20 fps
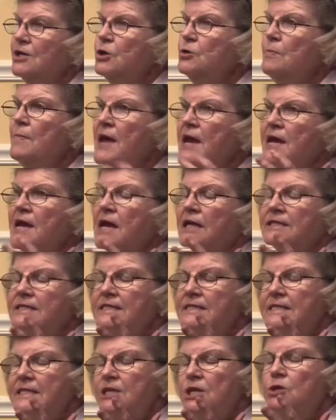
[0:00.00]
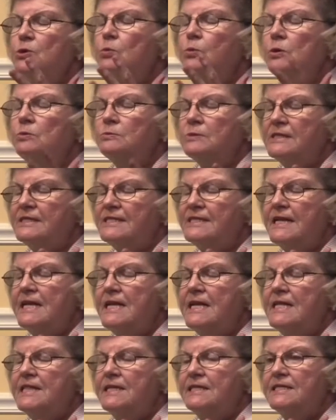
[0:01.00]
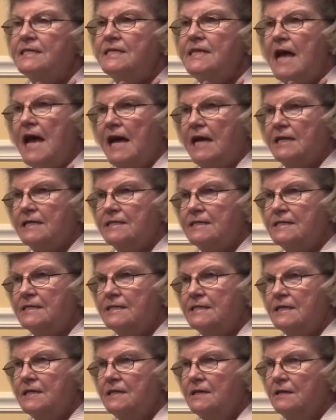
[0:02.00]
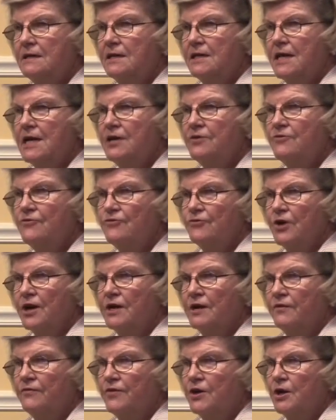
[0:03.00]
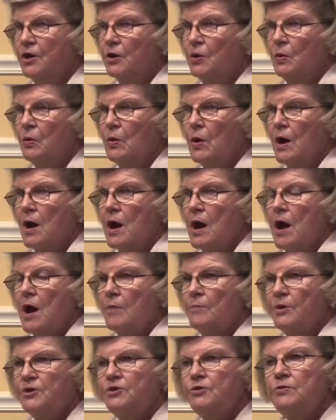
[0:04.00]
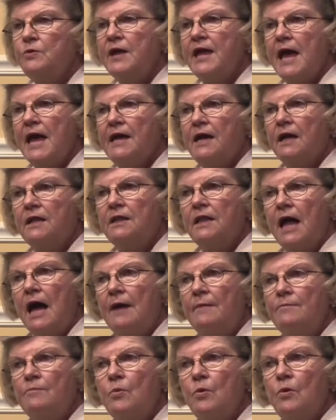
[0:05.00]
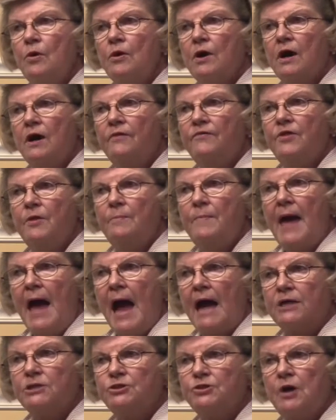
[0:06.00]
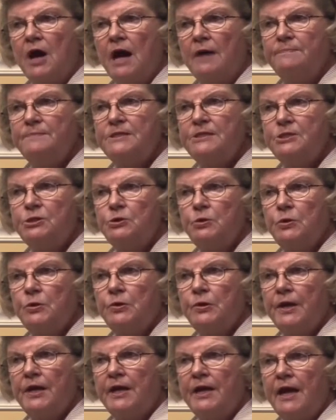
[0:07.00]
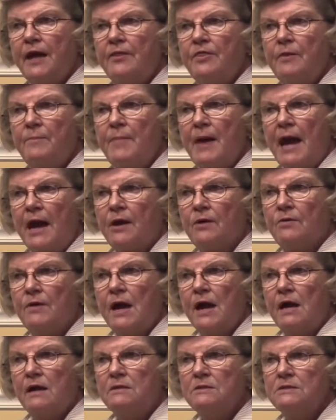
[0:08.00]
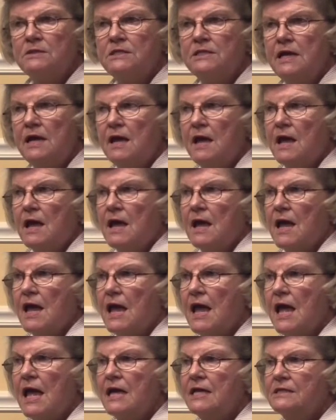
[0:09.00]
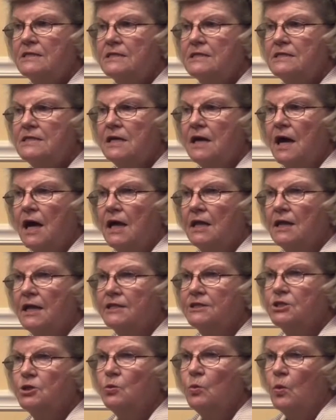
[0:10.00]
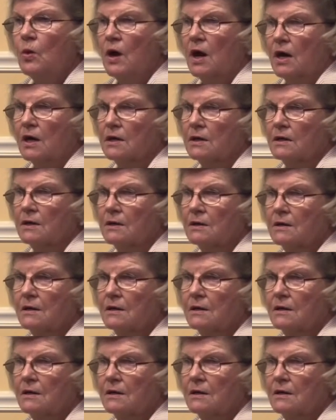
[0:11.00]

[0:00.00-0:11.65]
won't see the text in front of you, but you get a lot more of the backdrop story and the background. And I like to walk,